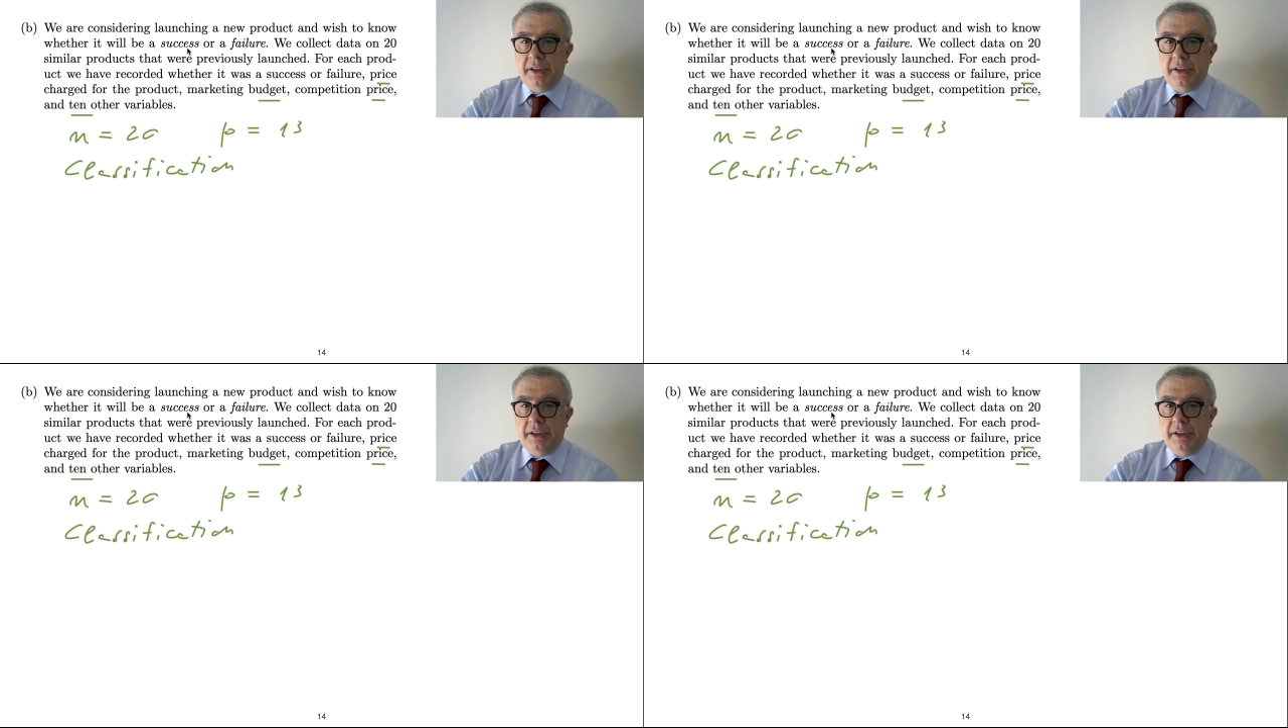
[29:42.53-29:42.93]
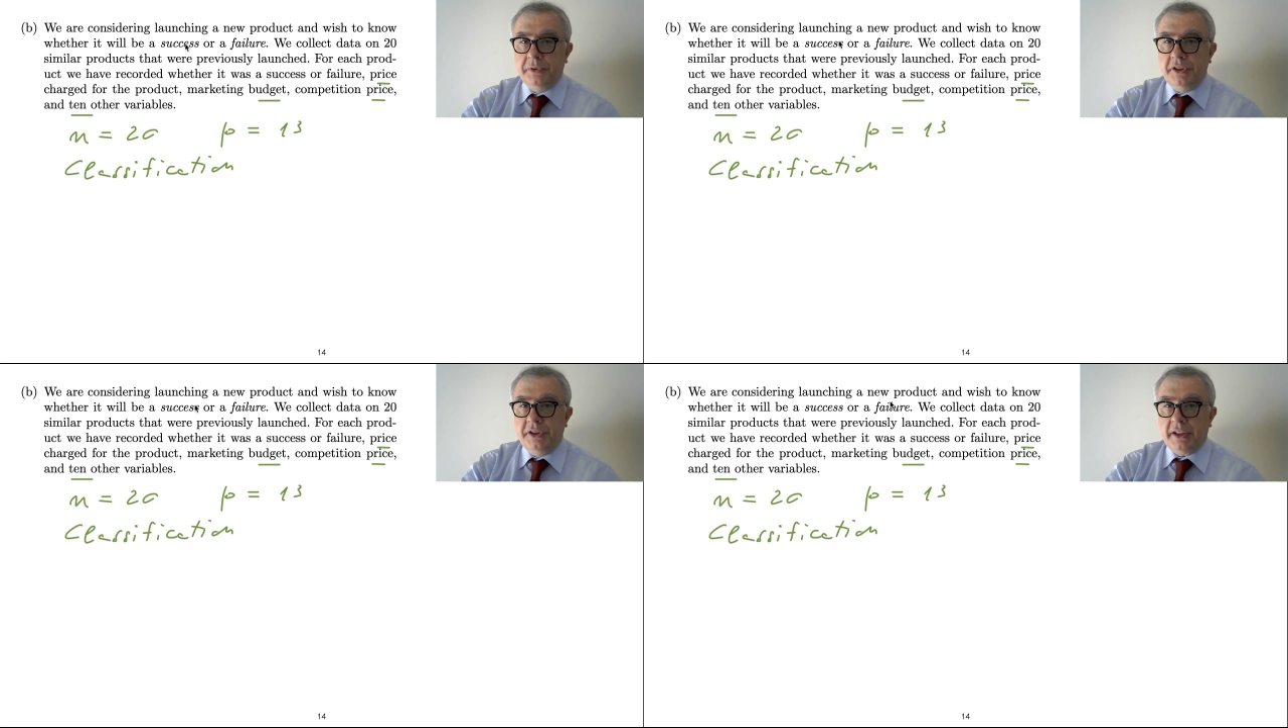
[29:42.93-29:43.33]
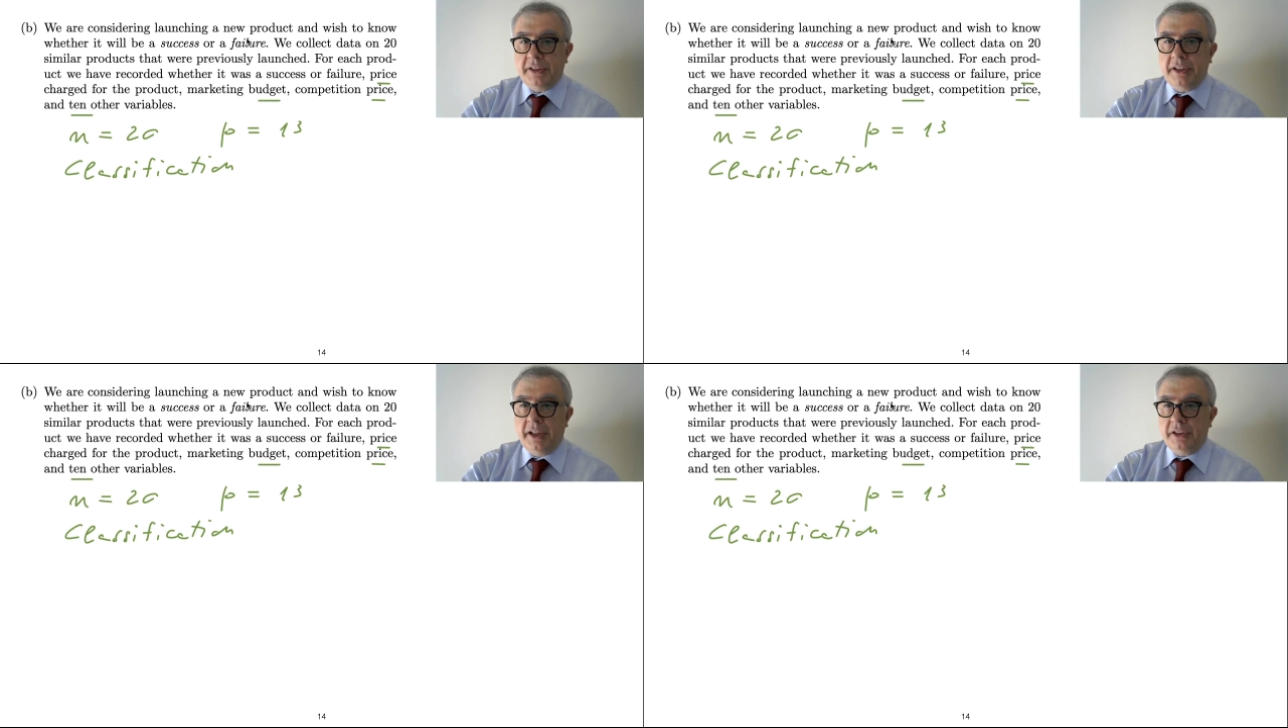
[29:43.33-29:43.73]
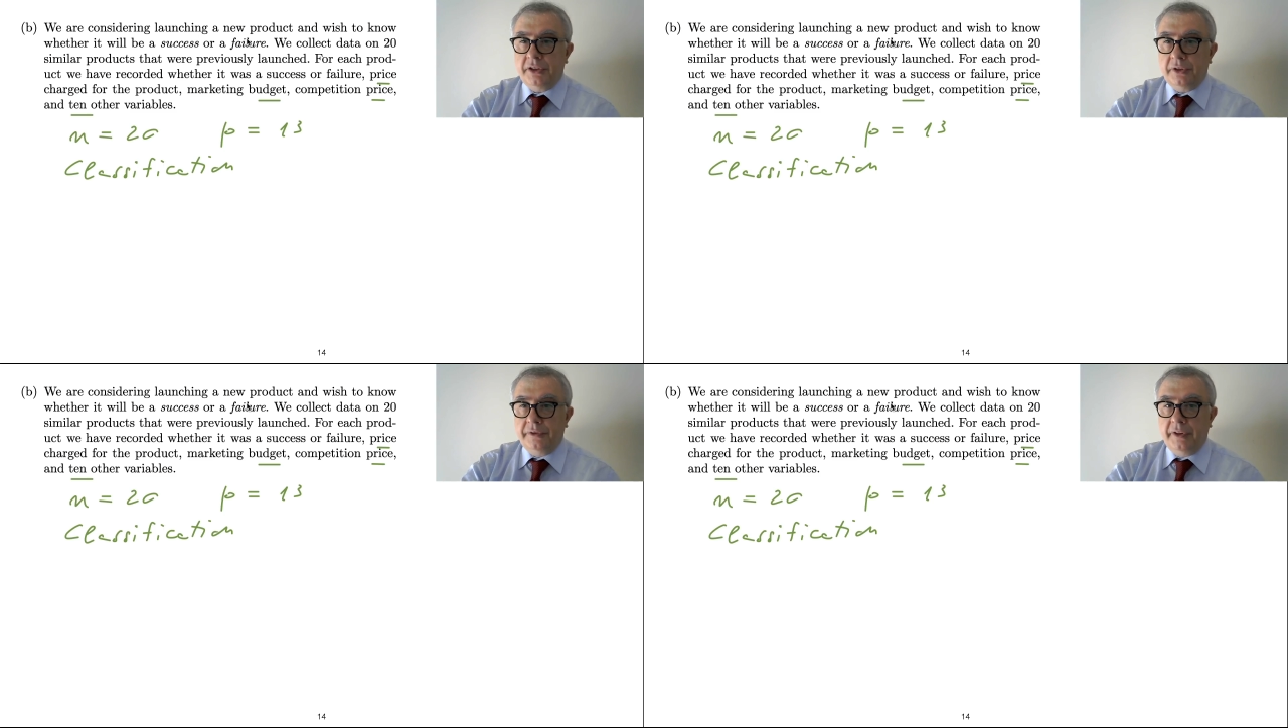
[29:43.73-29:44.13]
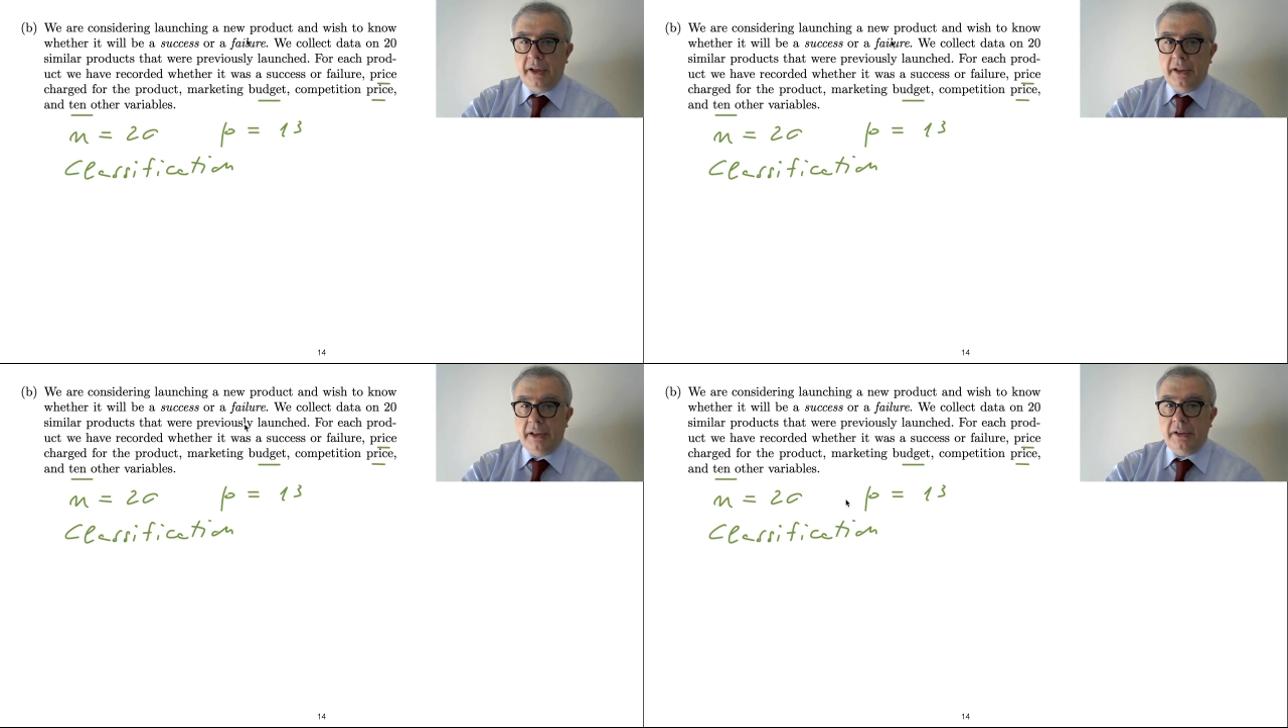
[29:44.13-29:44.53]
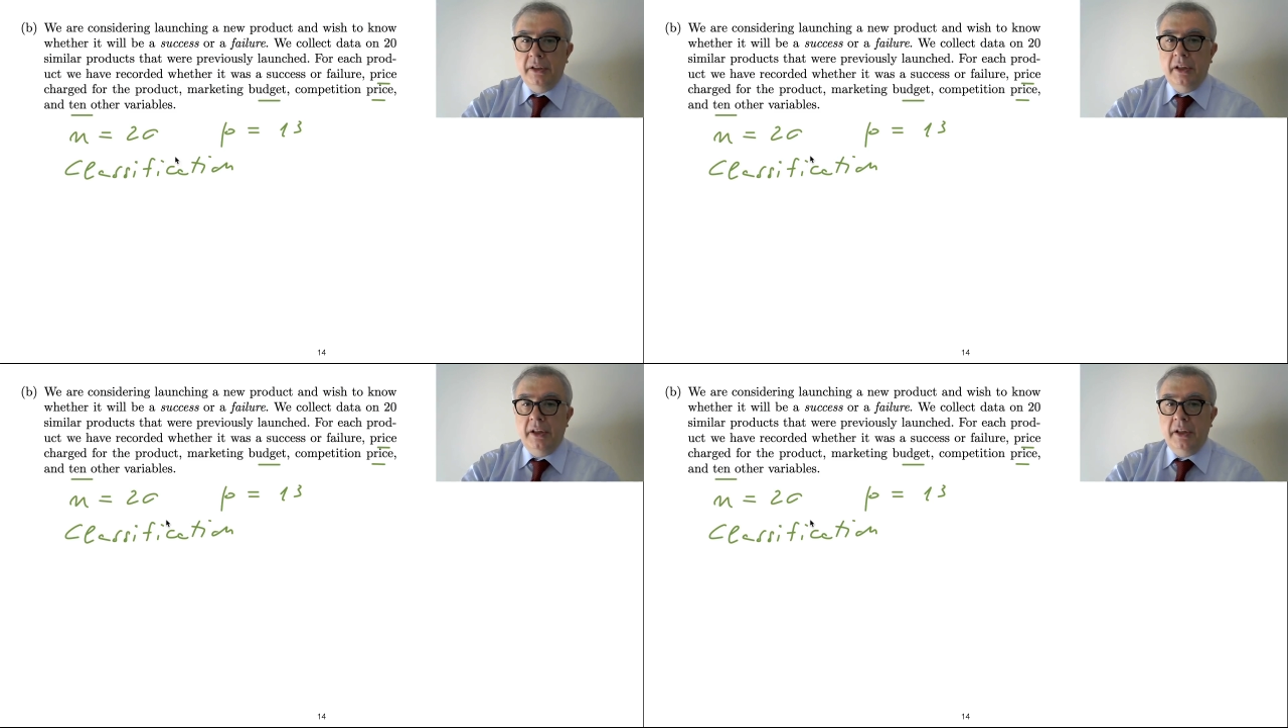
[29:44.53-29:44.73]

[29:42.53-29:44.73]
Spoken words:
response is success or failure.